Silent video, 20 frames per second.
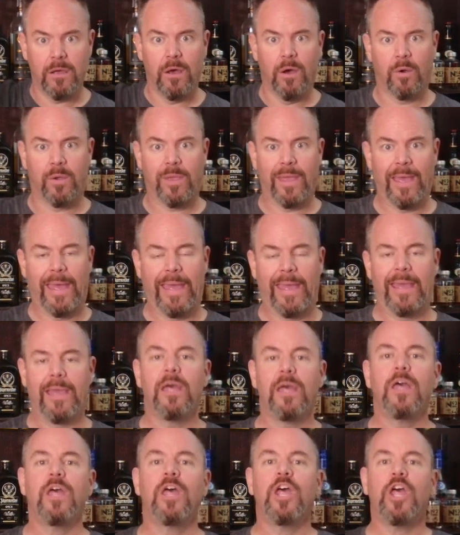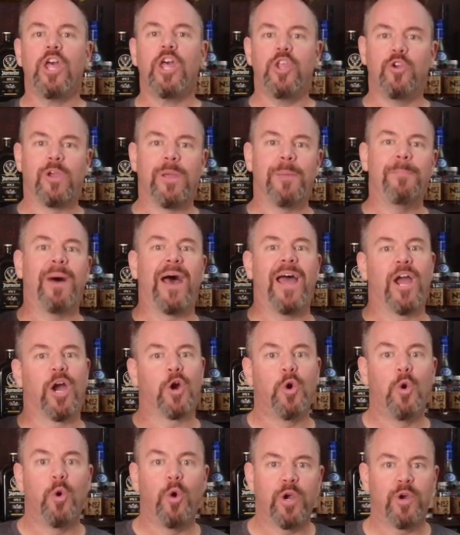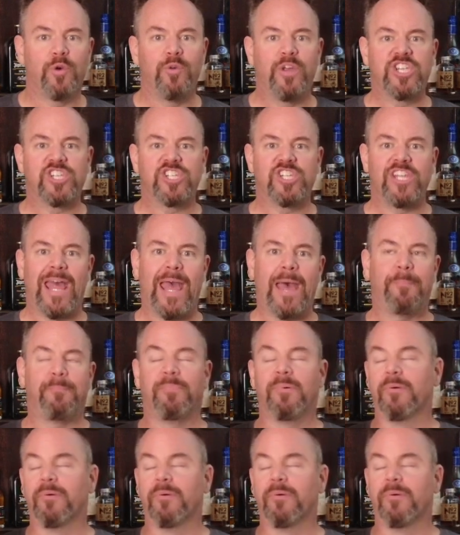Okay, you can buy a 1/4 inch nap,